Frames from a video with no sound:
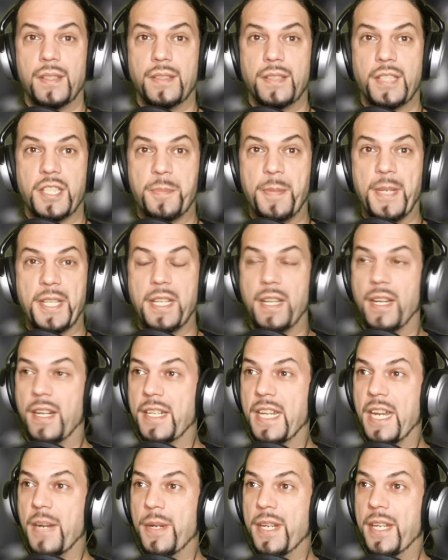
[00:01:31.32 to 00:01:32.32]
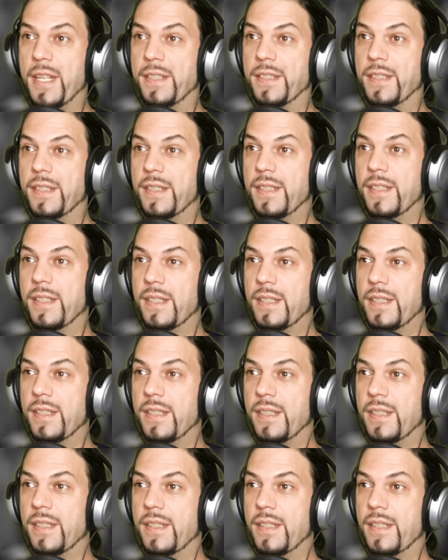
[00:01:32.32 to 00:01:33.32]
They're speaking Hungarian.
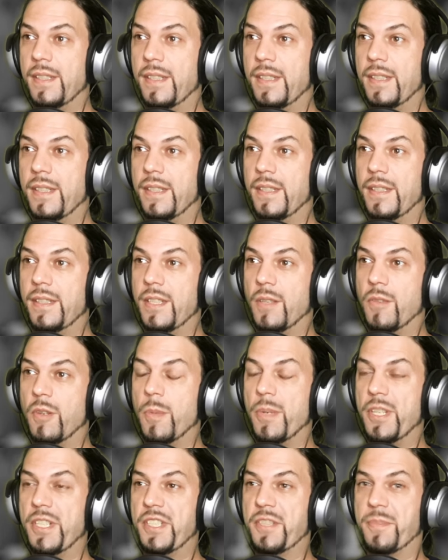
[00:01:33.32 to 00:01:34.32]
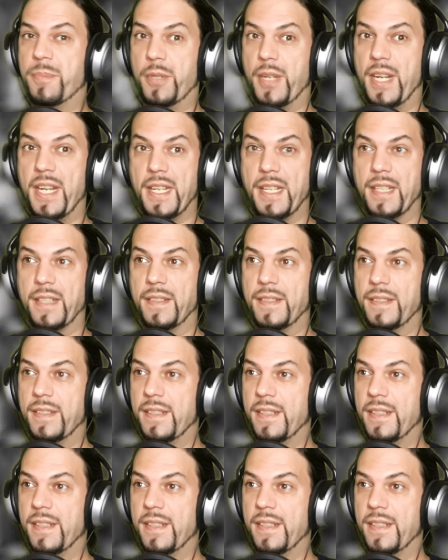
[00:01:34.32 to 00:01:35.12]
The woman is praying.